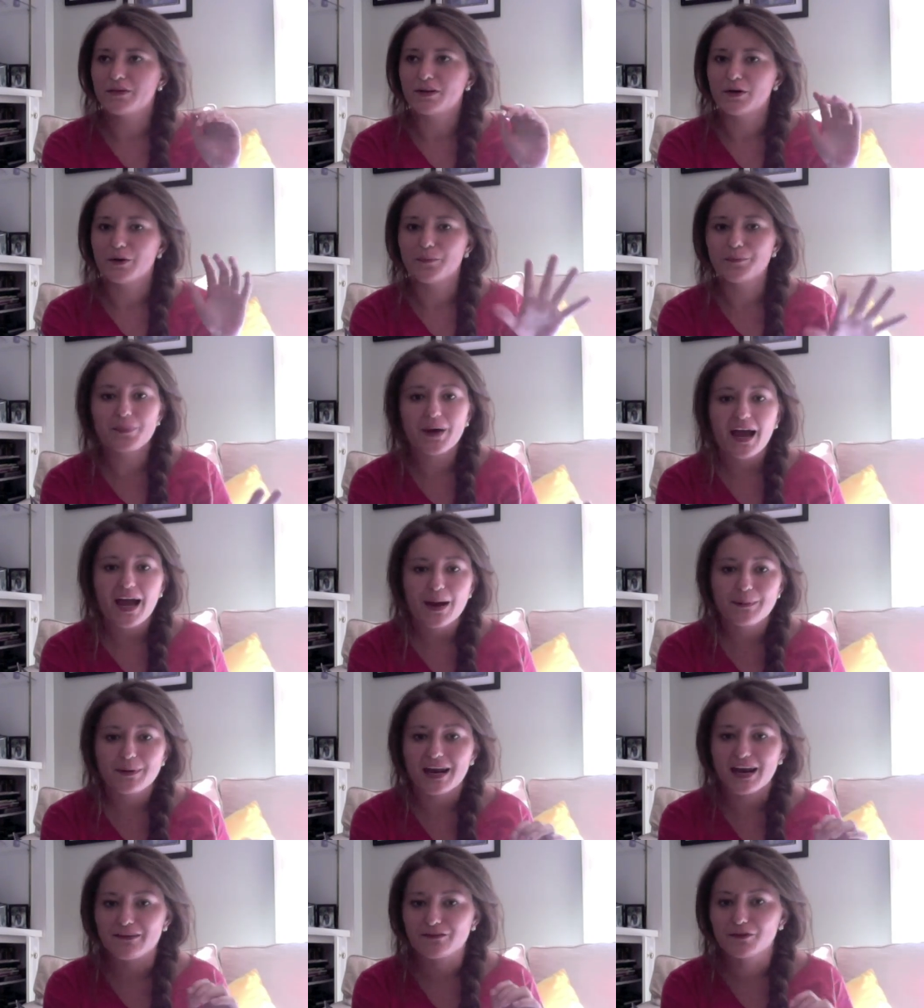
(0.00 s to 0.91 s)
that are bad
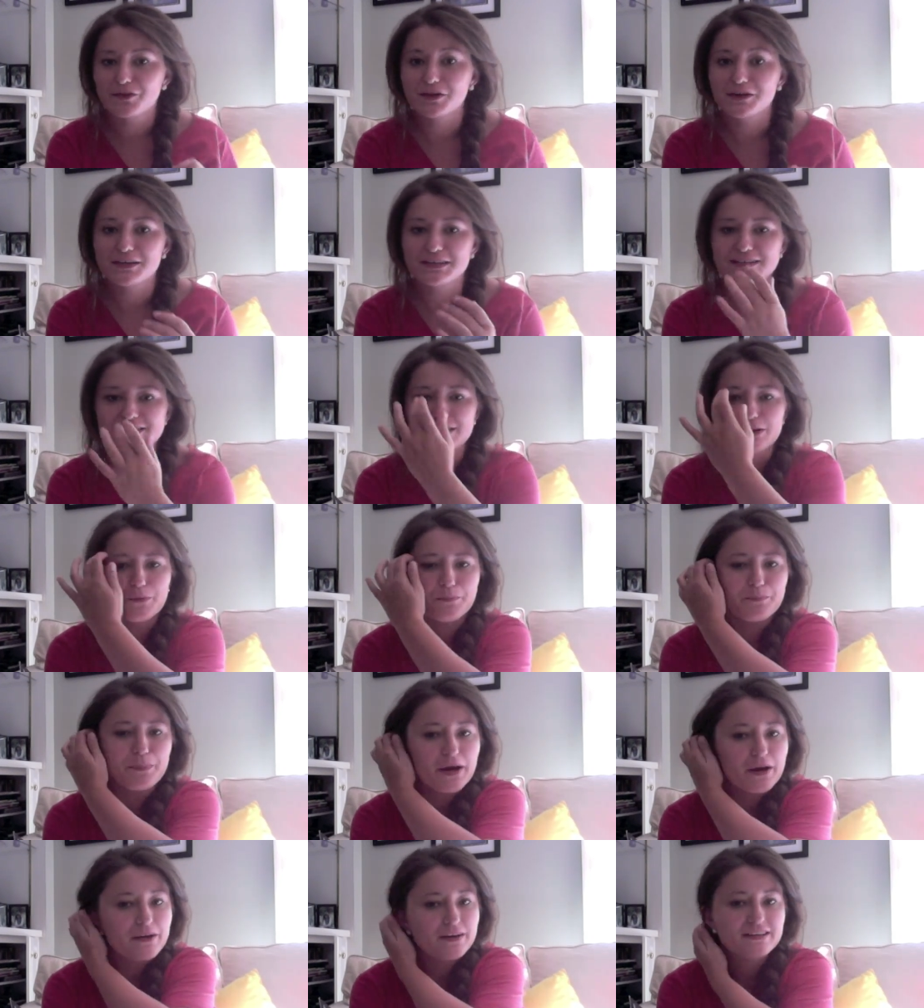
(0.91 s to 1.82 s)
but have goodness that are
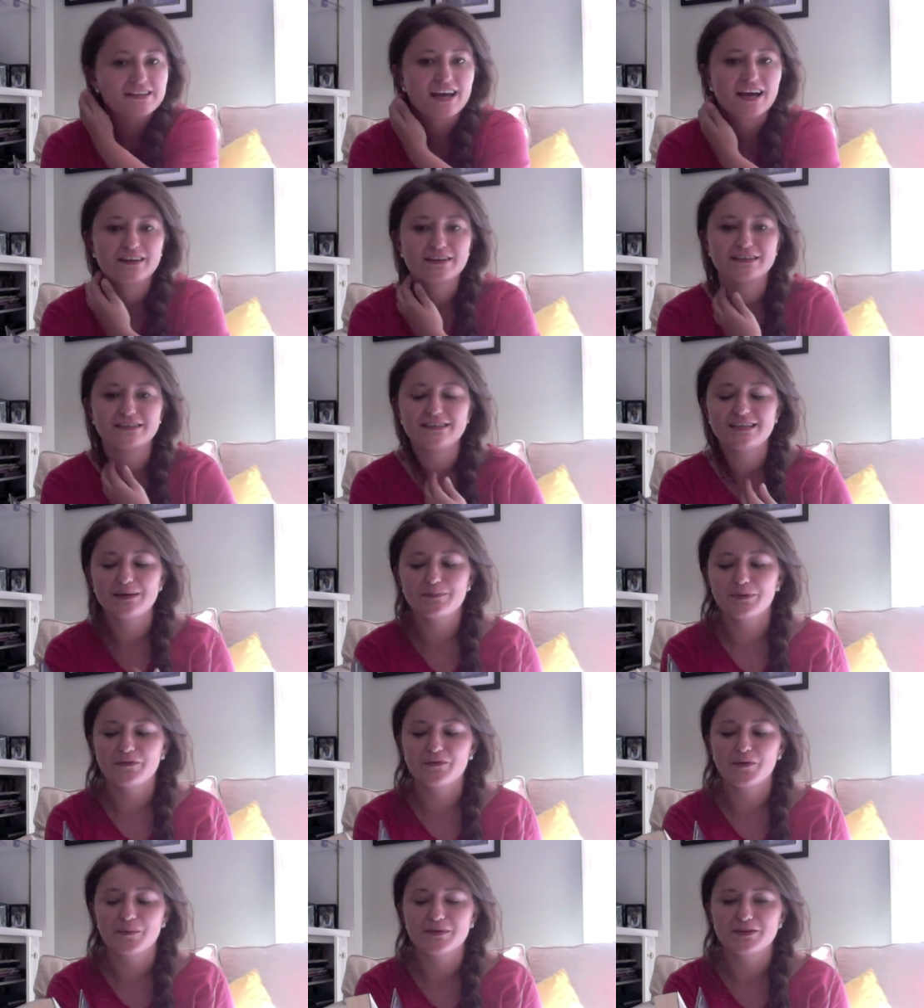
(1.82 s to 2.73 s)
buried down in deep
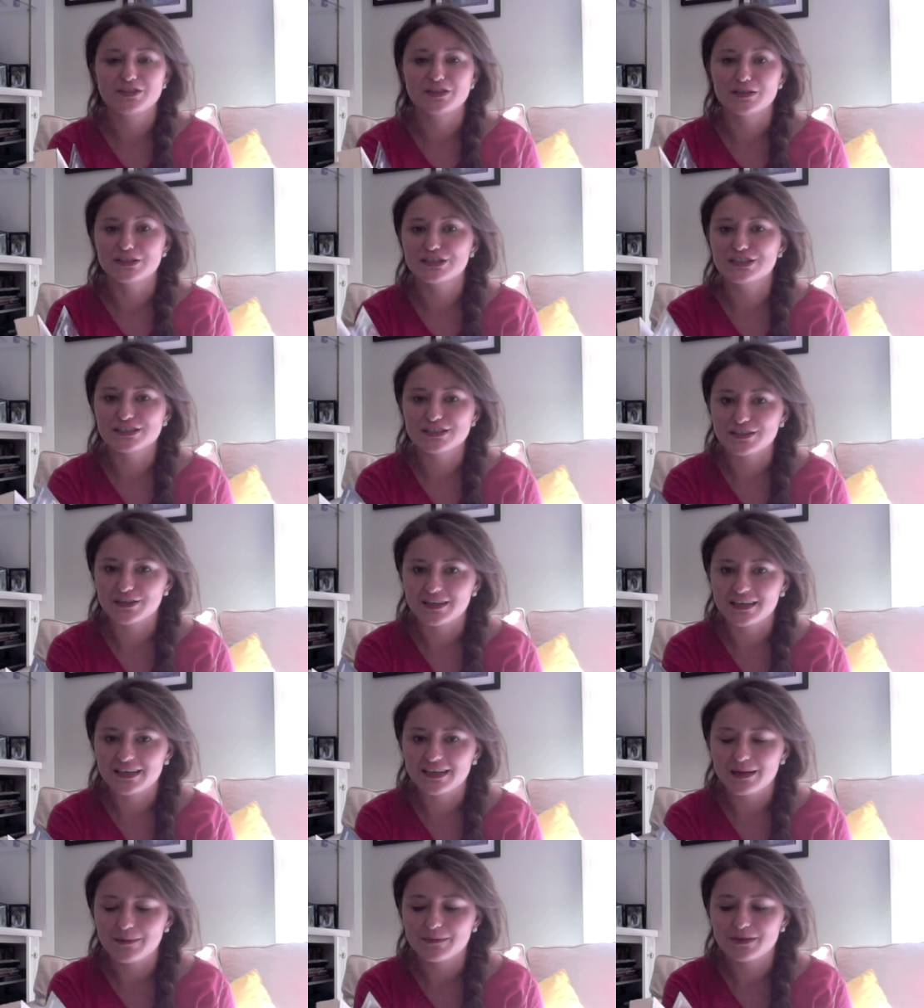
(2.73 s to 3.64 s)
in them. And she was just
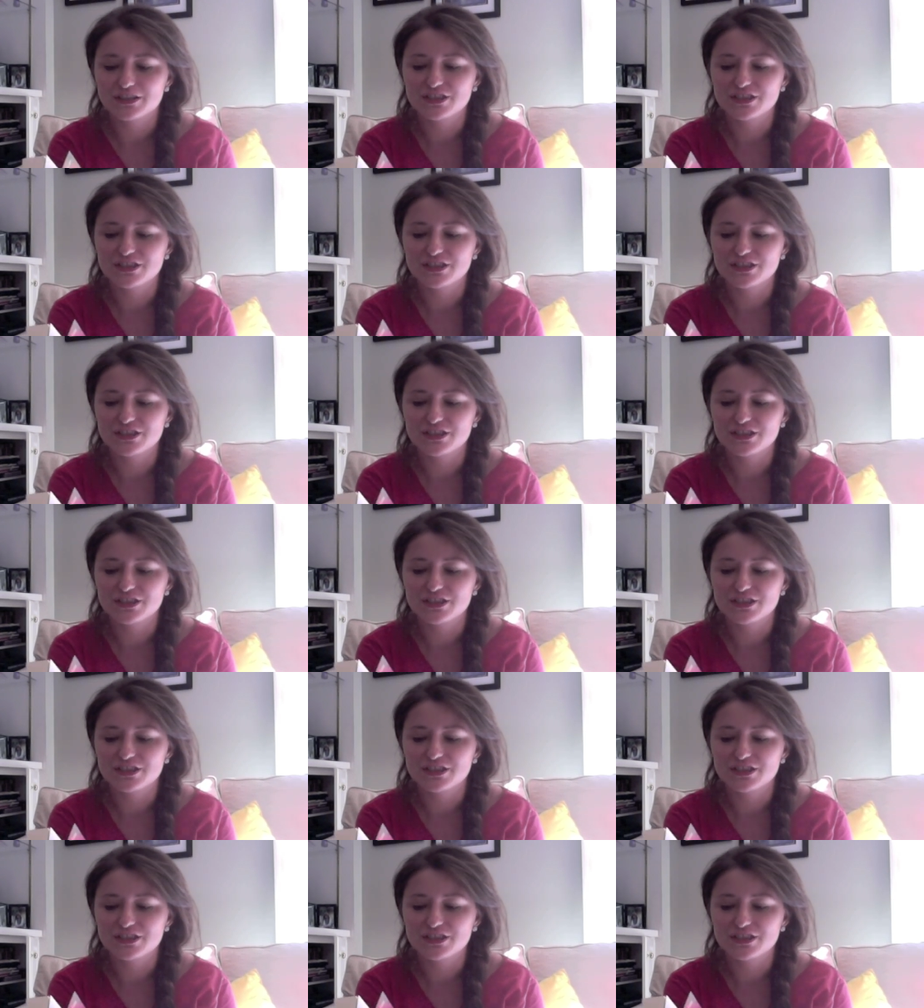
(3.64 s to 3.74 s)
looking at me.